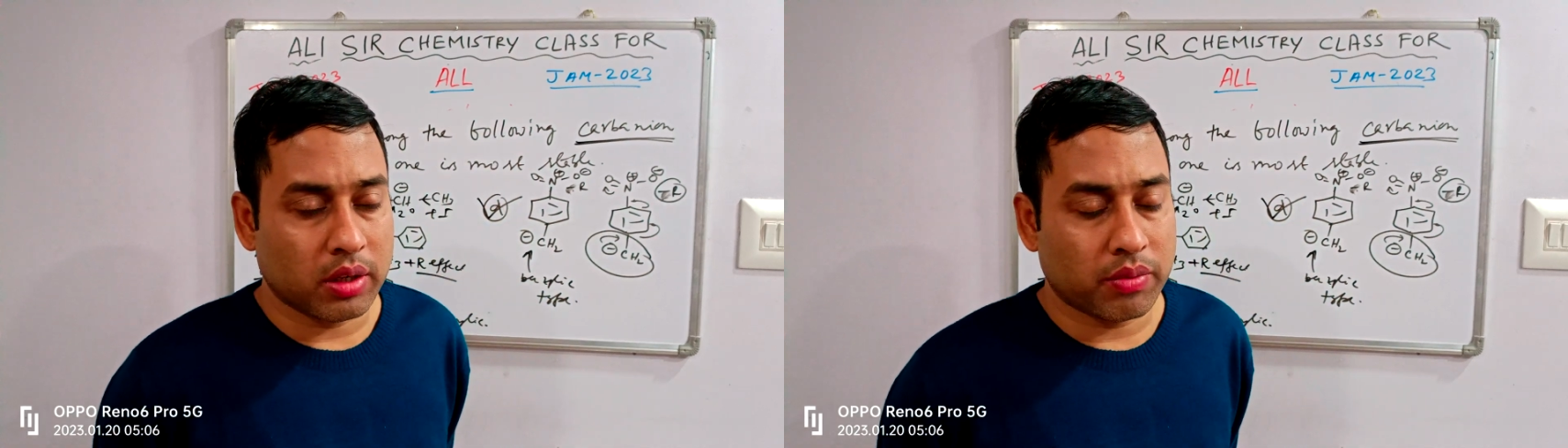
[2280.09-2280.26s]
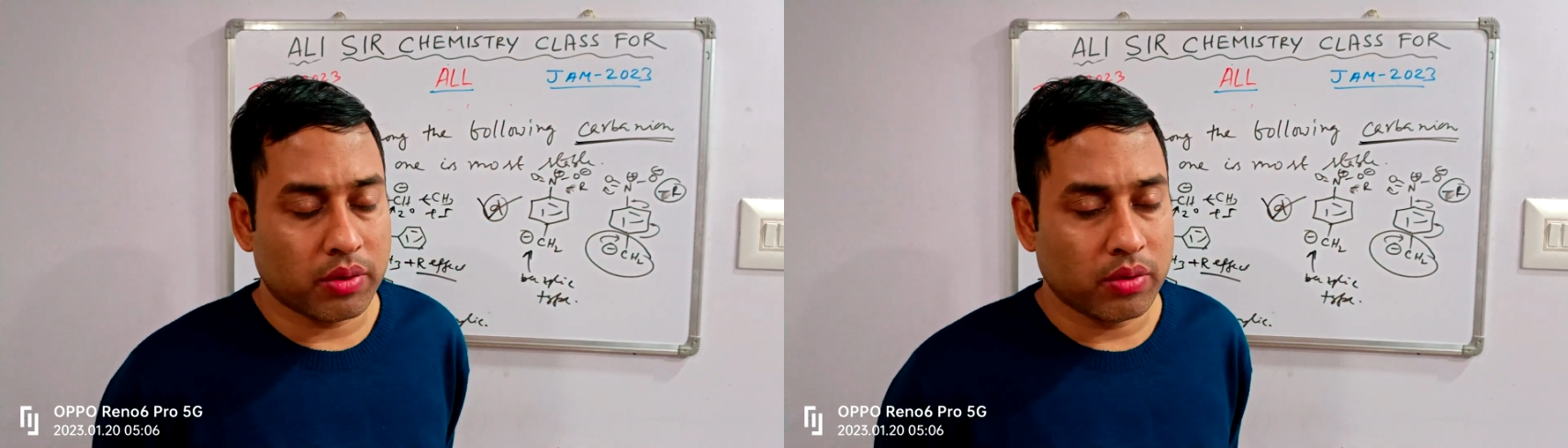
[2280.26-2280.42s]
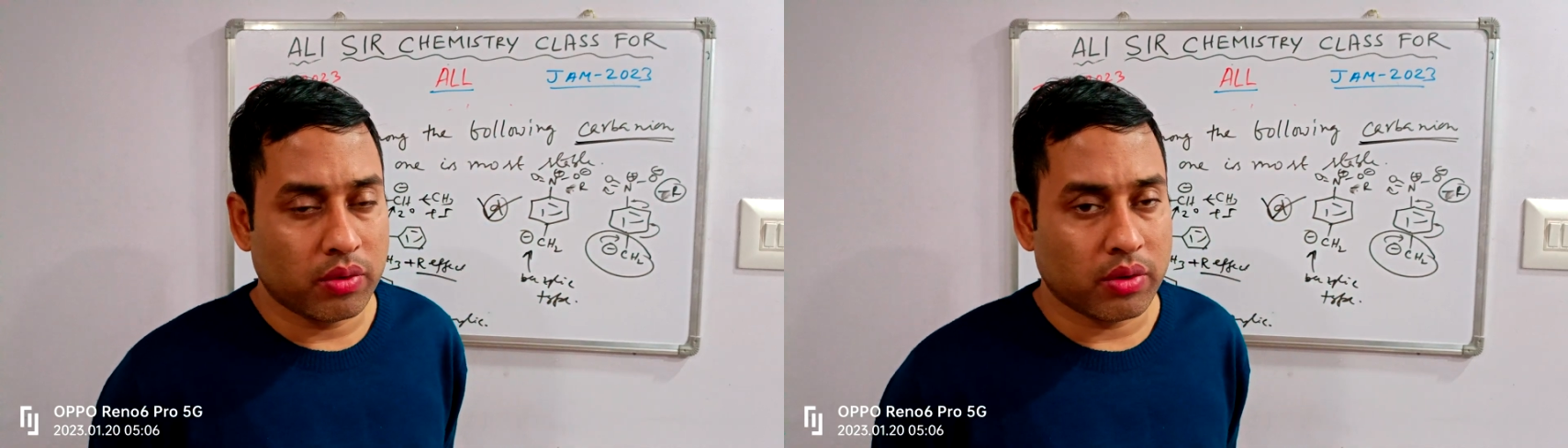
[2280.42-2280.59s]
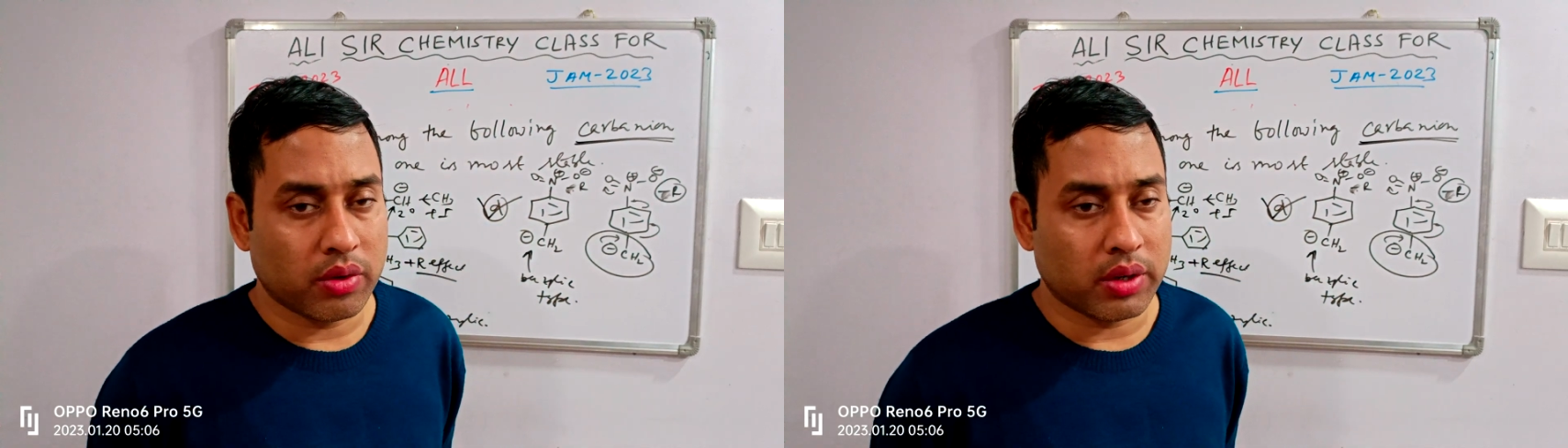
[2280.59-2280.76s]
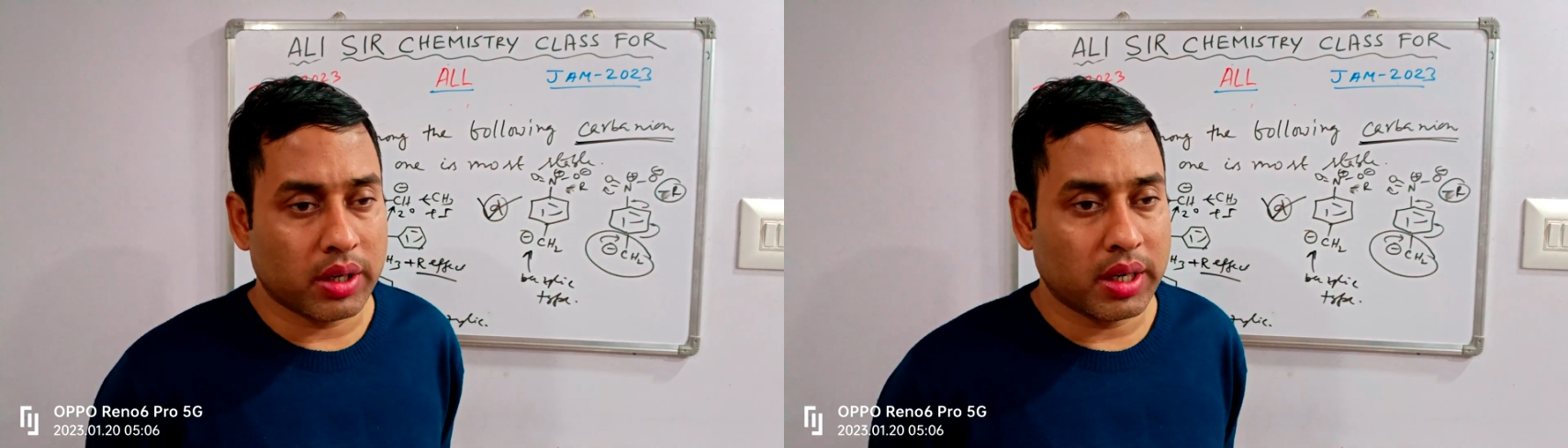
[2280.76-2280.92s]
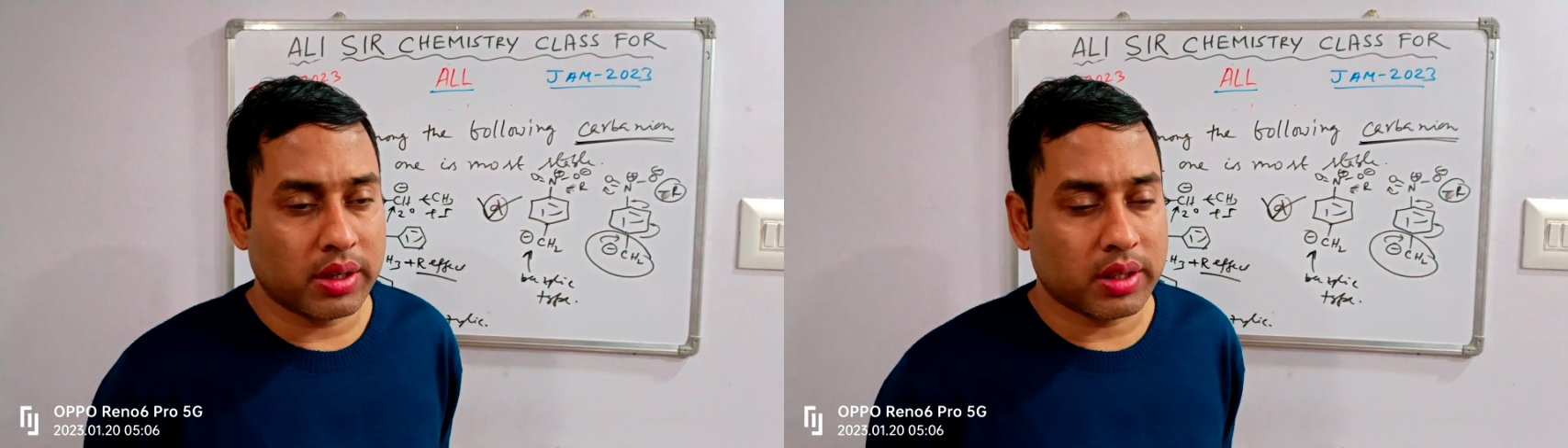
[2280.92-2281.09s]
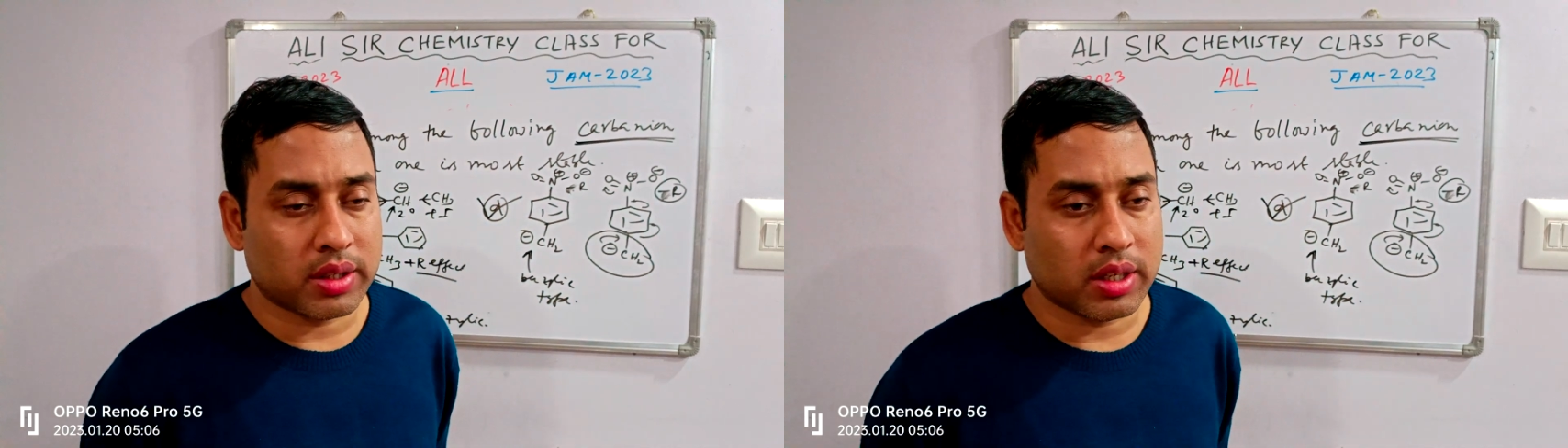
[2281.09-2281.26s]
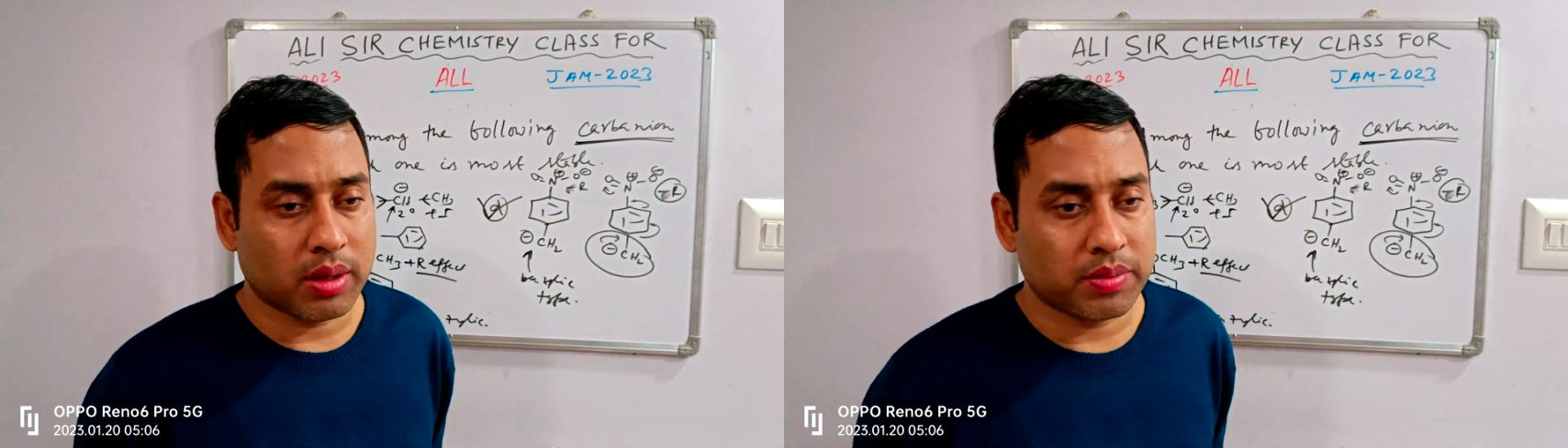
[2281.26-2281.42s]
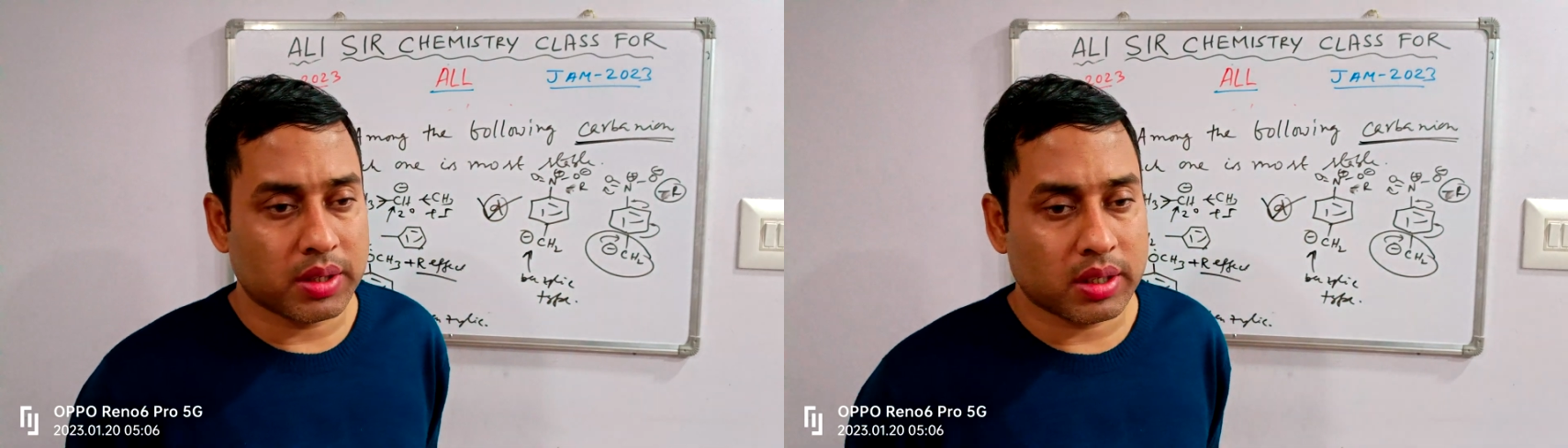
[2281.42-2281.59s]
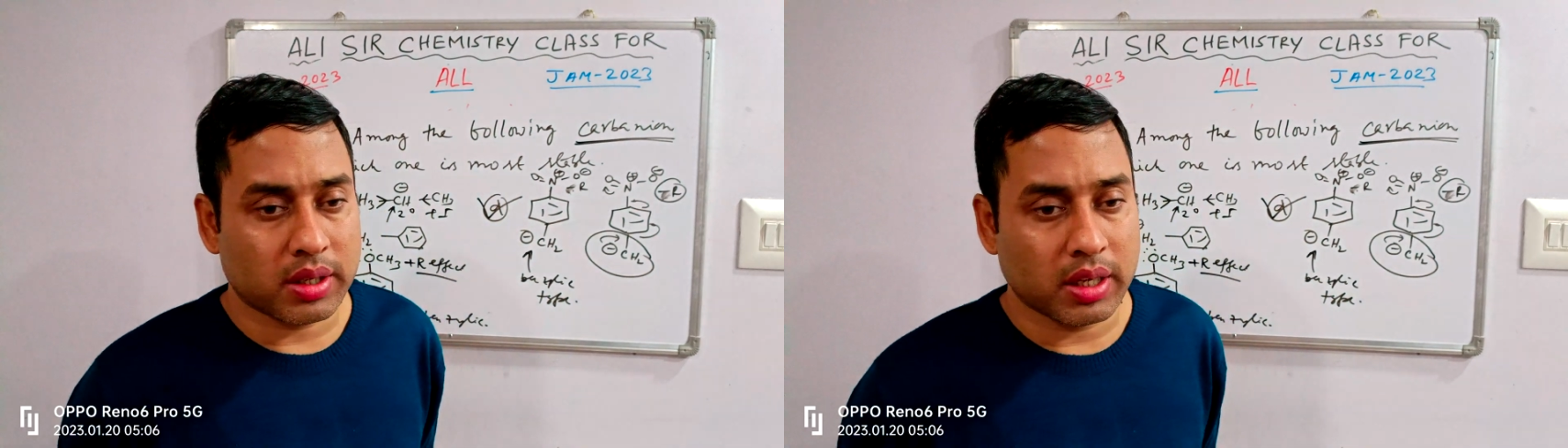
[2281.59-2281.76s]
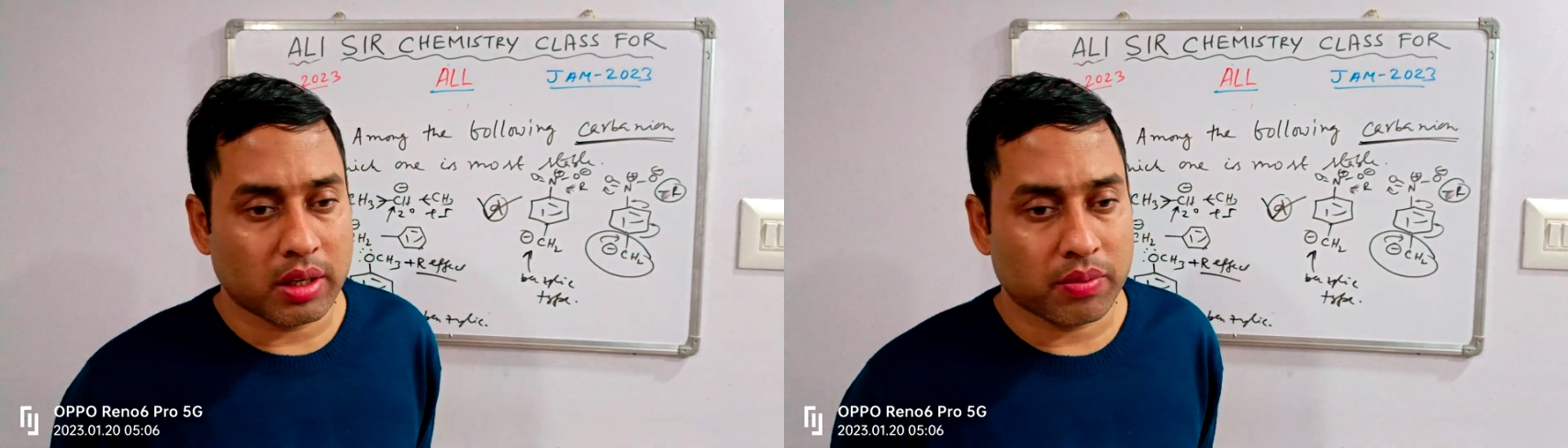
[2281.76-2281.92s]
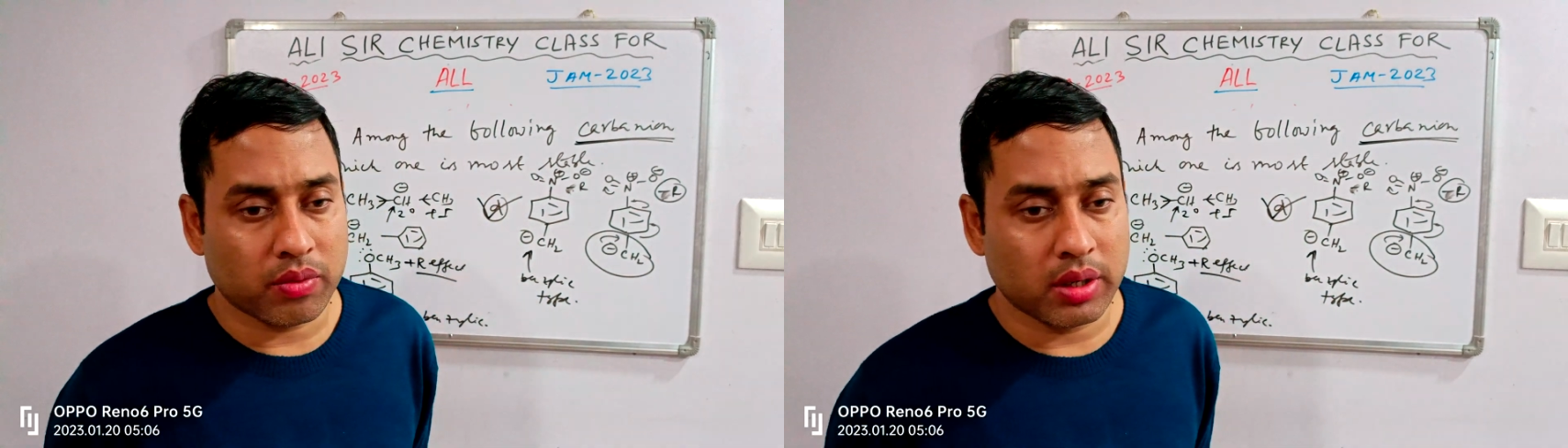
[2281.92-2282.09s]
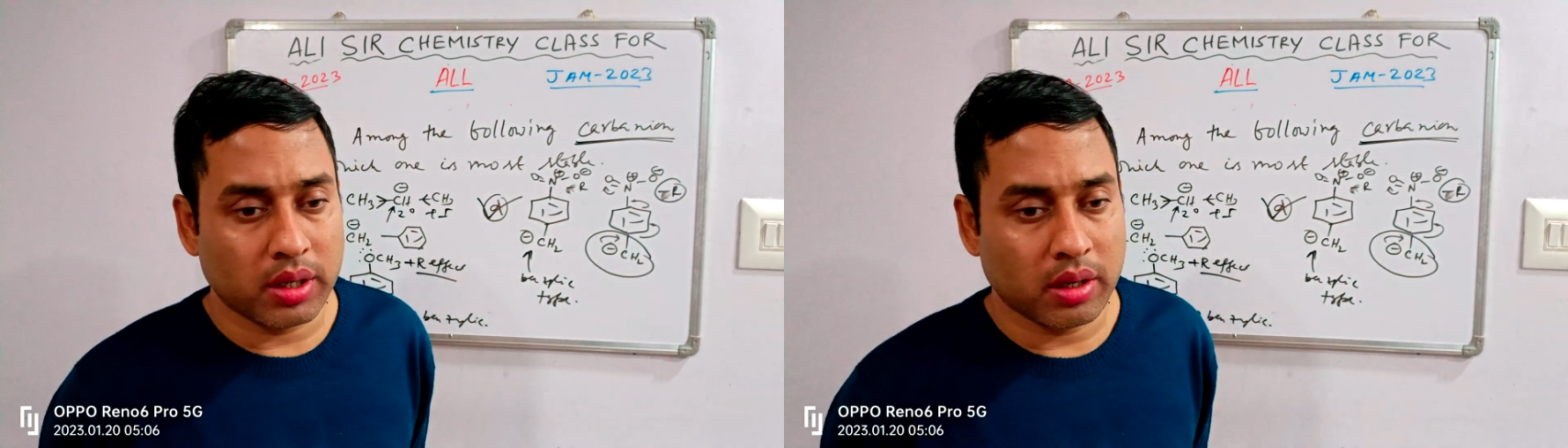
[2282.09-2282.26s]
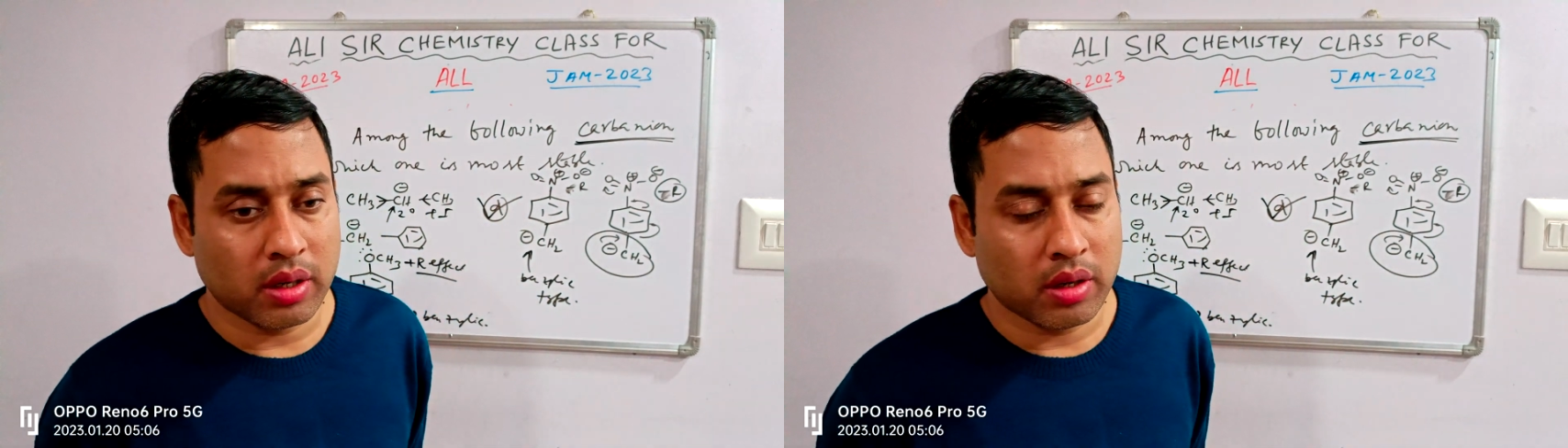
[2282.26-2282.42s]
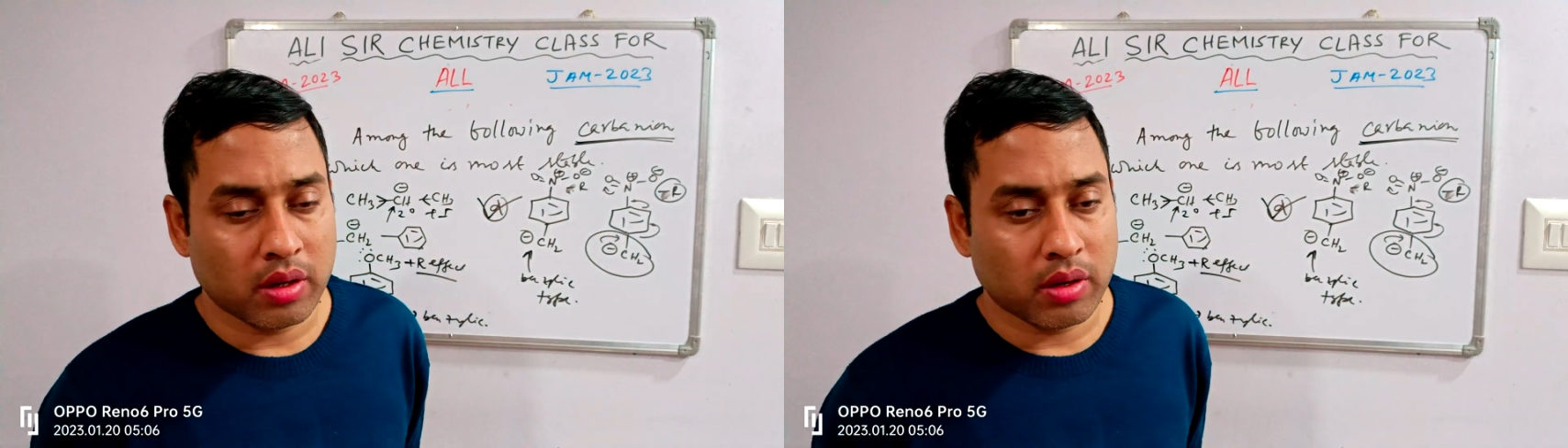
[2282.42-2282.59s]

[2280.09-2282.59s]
if you read the subject carefully